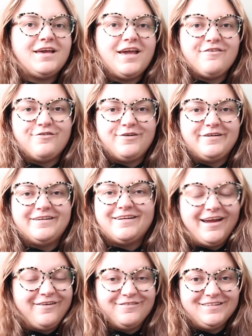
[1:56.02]
Hey everyone,
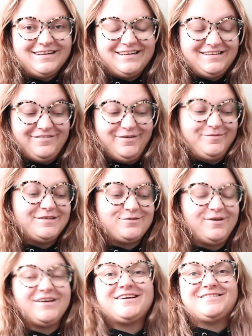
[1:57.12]
I really need to film this
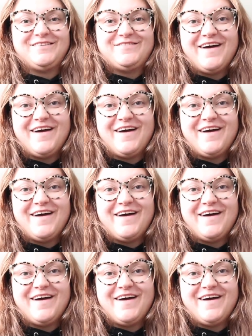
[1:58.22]
quick because my